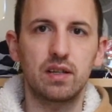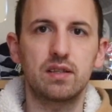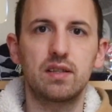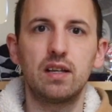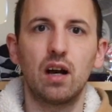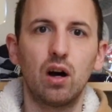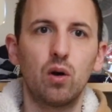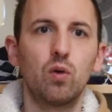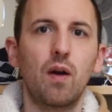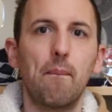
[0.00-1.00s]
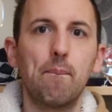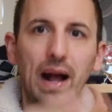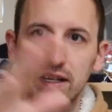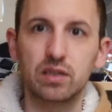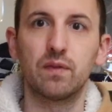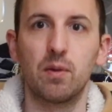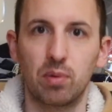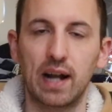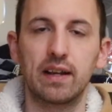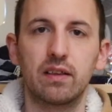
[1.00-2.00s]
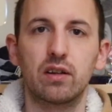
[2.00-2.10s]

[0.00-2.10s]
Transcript: it's the whole mass of the planet